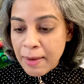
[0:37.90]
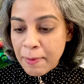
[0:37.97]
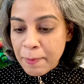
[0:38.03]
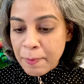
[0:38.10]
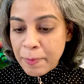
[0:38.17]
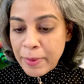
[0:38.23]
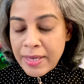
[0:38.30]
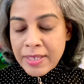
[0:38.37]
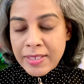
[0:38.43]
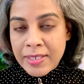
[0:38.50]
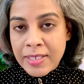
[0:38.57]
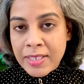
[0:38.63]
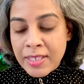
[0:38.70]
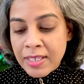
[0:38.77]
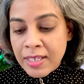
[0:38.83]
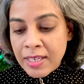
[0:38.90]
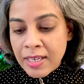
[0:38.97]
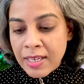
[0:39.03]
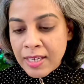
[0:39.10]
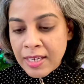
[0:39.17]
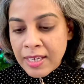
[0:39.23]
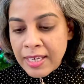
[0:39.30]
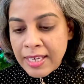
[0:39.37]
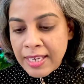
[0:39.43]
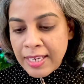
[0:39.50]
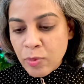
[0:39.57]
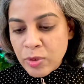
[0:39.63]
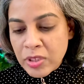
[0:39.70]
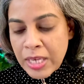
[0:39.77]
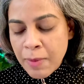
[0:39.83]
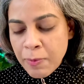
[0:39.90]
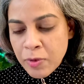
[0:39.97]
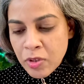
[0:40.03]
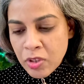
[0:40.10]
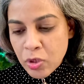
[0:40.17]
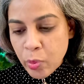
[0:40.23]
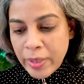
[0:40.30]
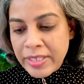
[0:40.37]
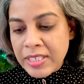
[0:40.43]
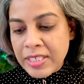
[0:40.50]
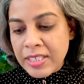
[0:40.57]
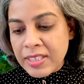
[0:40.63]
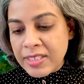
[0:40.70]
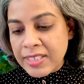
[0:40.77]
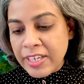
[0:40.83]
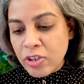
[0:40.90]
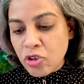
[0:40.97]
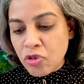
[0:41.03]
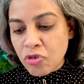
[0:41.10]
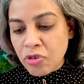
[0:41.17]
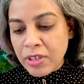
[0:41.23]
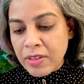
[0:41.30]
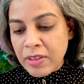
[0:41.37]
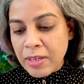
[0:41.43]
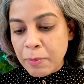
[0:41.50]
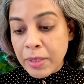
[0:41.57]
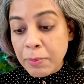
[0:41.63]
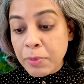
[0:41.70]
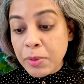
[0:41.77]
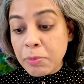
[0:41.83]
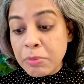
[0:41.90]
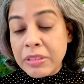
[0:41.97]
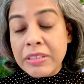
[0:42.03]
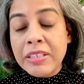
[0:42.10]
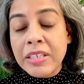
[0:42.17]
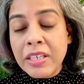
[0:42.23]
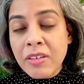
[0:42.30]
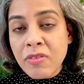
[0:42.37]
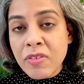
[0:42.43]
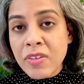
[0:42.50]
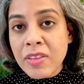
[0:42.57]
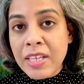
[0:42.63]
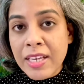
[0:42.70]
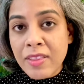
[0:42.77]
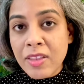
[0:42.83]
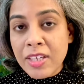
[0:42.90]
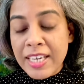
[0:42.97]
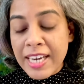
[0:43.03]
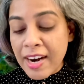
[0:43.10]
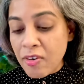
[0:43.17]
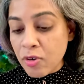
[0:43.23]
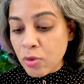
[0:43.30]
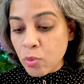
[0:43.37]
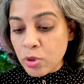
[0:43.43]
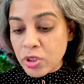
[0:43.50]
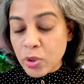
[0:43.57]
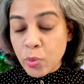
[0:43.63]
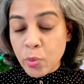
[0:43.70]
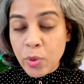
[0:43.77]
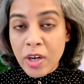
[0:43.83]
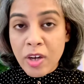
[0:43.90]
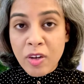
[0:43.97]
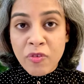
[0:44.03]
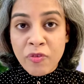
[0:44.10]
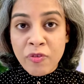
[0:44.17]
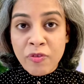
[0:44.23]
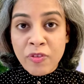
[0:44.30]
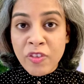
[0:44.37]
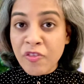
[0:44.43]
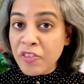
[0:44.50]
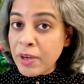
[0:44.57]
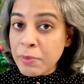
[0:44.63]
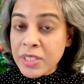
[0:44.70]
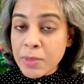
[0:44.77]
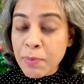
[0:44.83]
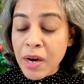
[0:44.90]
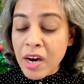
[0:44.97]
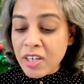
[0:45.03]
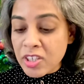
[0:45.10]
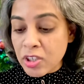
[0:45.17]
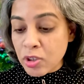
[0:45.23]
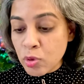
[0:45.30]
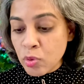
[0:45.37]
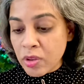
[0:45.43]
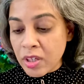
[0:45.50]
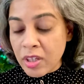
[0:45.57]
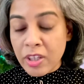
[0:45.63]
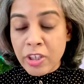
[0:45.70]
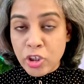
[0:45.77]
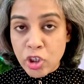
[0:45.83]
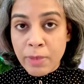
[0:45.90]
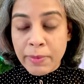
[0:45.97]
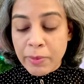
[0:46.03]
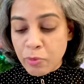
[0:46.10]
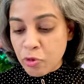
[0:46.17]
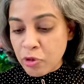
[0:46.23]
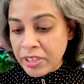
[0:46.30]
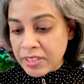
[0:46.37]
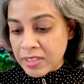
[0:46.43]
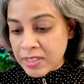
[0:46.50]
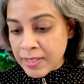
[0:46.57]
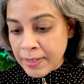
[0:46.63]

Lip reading: but it was up to the 20th century that people believed that the carol was the work of the famous Martin Luther, a German priest.